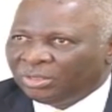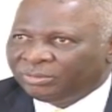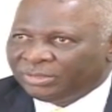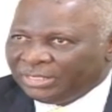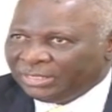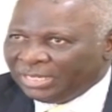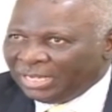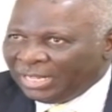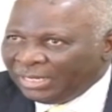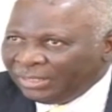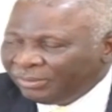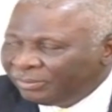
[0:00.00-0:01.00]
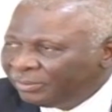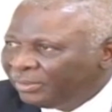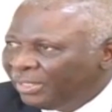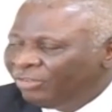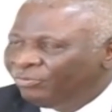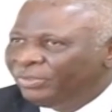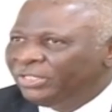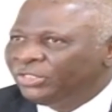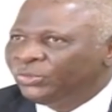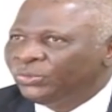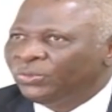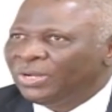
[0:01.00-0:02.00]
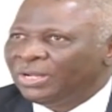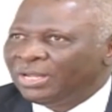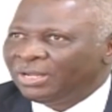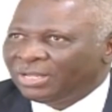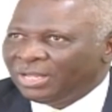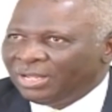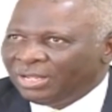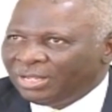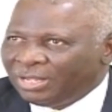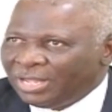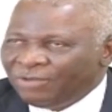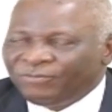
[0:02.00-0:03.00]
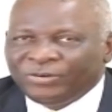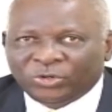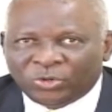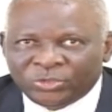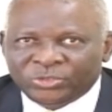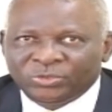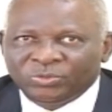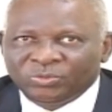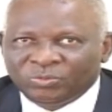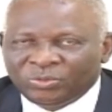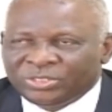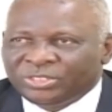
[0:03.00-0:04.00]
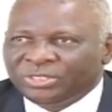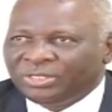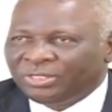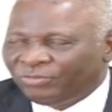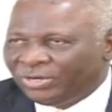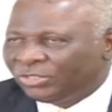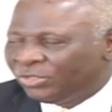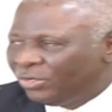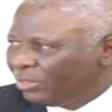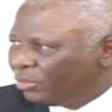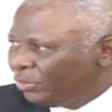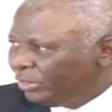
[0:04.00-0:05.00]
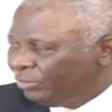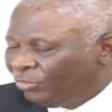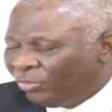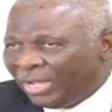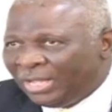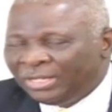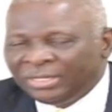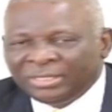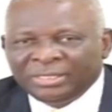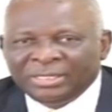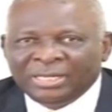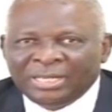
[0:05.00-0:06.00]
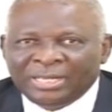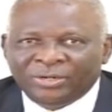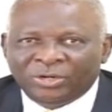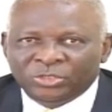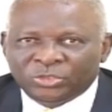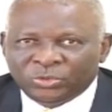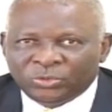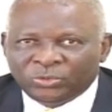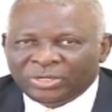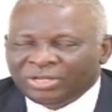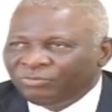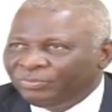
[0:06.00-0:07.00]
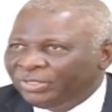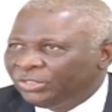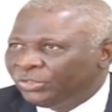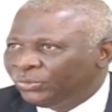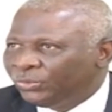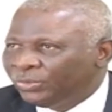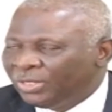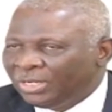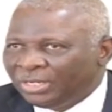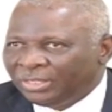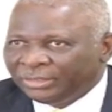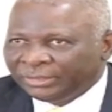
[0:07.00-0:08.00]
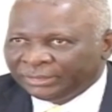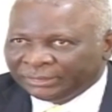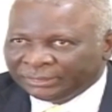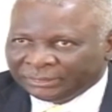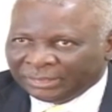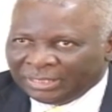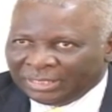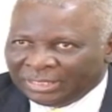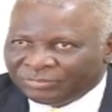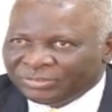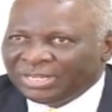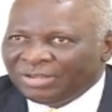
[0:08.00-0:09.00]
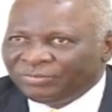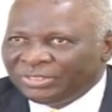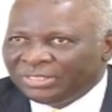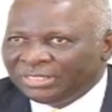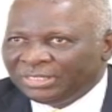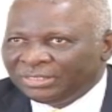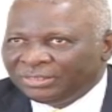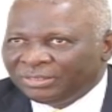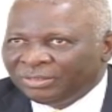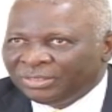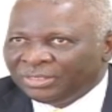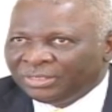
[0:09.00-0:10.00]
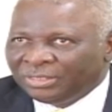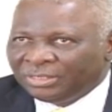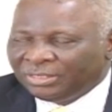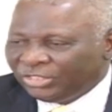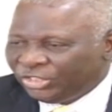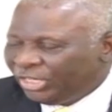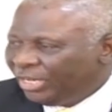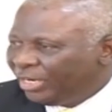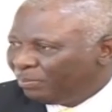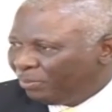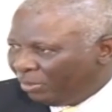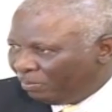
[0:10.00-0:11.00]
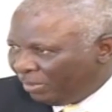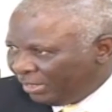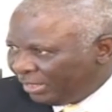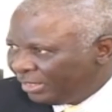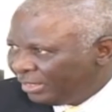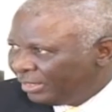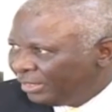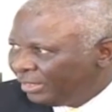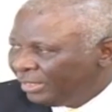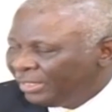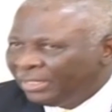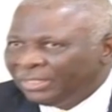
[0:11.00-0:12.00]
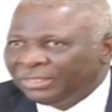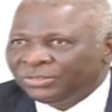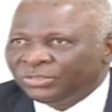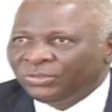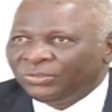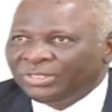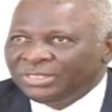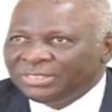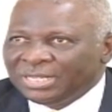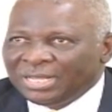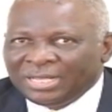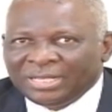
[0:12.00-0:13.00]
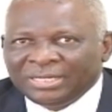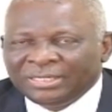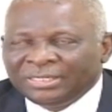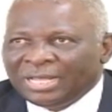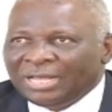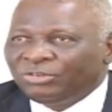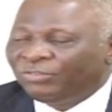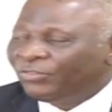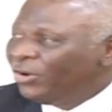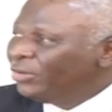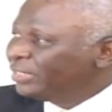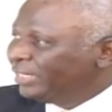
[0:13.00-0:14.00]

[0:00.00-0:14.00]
Senegal, I've been to Ivory Coast, which the French call Côte d'Ivoire, and also I've been to, I've served in Niger Republic. So these are, and of course